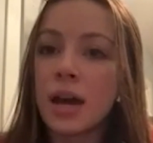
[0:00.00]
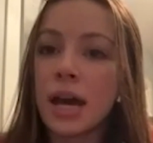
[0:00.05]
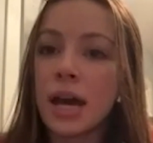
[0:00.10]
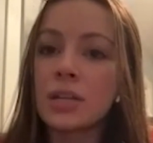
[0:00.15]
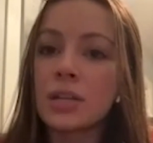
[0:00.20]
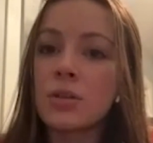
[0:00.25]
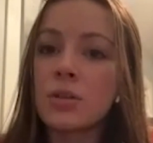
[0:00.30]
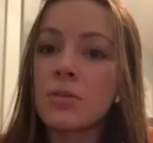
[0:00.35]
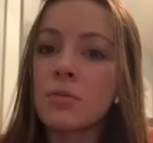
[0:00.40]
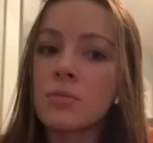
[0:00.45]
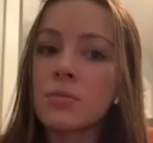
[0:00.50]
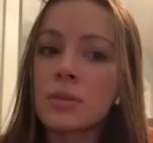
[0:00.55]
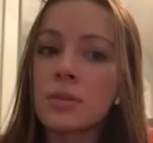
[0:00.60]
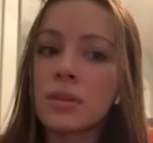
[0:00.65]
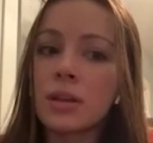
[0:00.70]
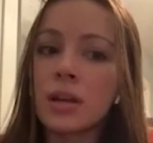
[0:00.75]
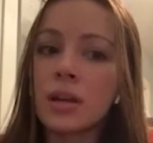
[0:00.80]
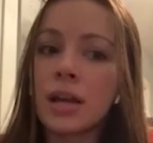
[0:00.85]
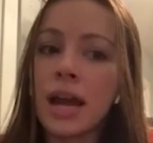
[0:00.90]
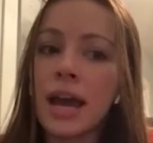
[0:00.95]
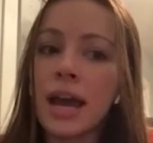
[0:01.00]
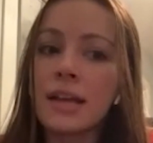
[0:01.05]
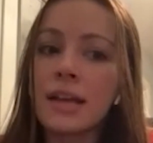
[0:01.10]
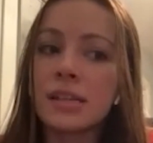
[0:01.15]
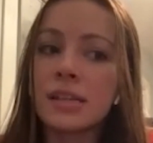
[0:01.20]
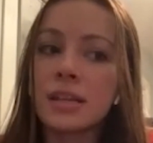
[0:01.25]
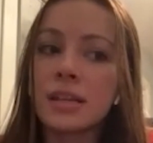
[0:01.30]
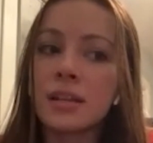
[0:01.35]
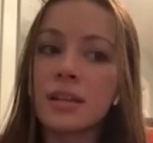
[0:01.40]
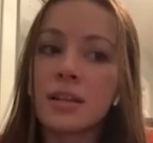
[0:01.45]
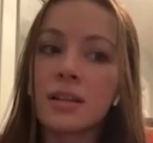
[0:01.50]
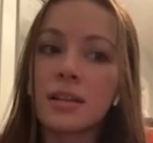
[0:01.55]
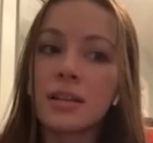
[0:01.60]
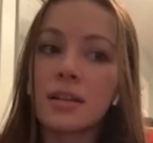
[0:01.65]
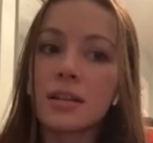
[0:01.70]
I know there hasn't